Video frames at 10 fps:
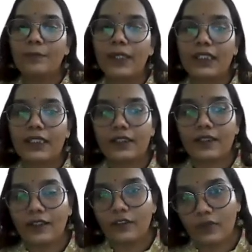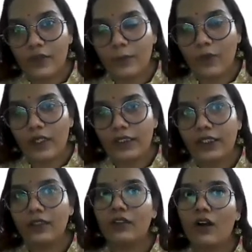basic structure of the
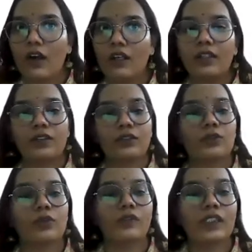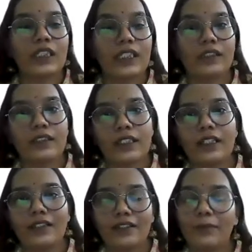polity, or the cornerstone of the nation
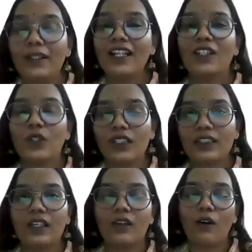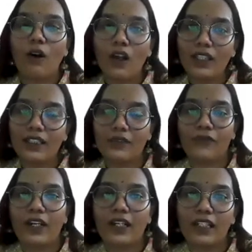state system. So these are all the
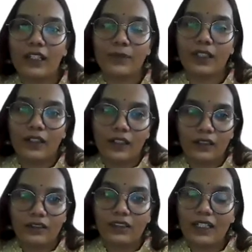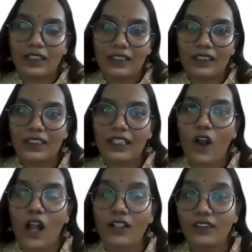different names that the
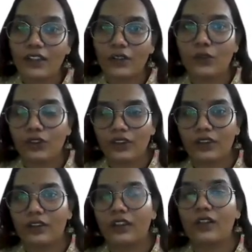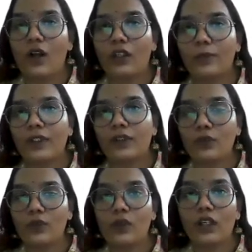constitution, the document,
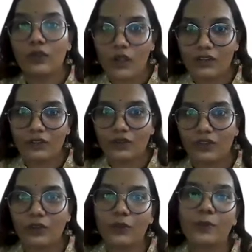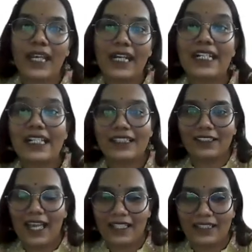so-called constitution could be
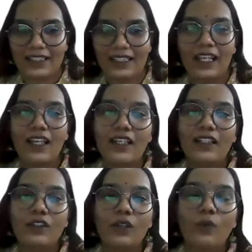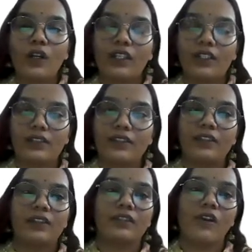addressed as. So now what is
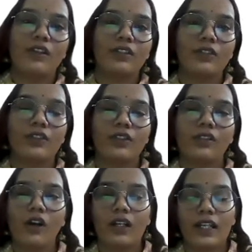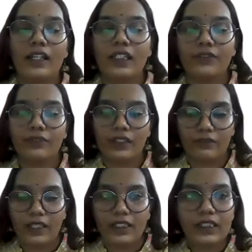this constitution called? Again, if you
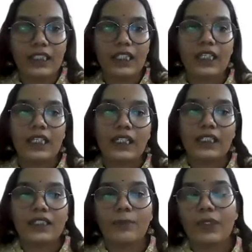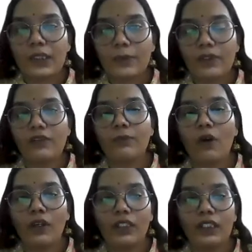revise, it is a principle of
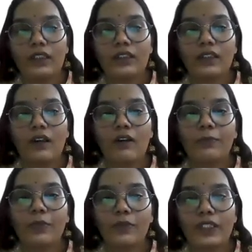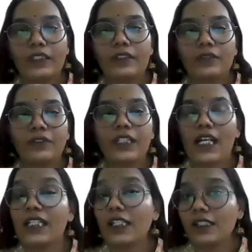body of provisions which
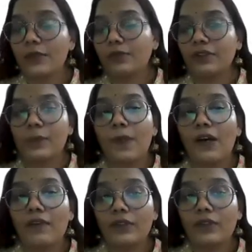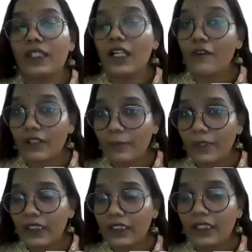are adjusted between the powers of the
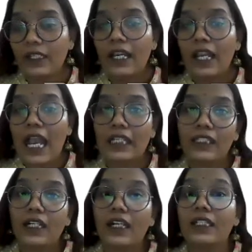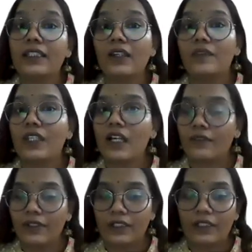government and the rights of the
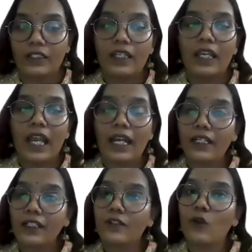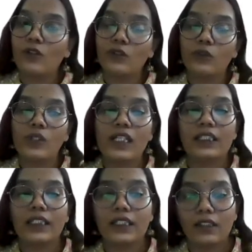governed. And it is also known
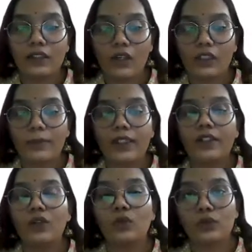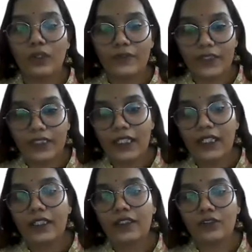as legal document, rules of
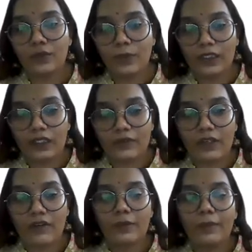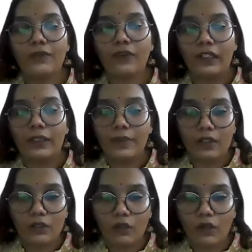state, instrument of government,
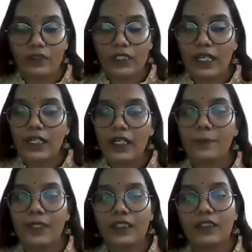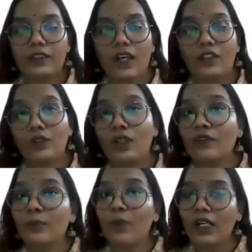fundamental law of the land, and basic structure
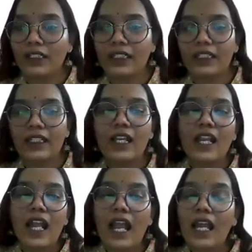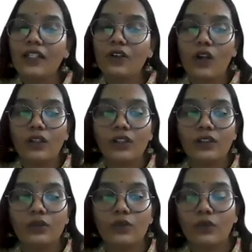of the polity, and
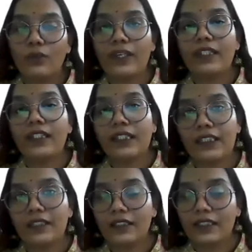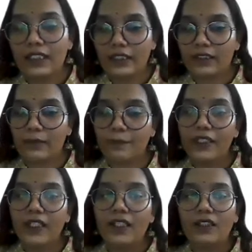cornerstone of any nation state system.
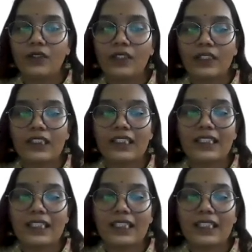So this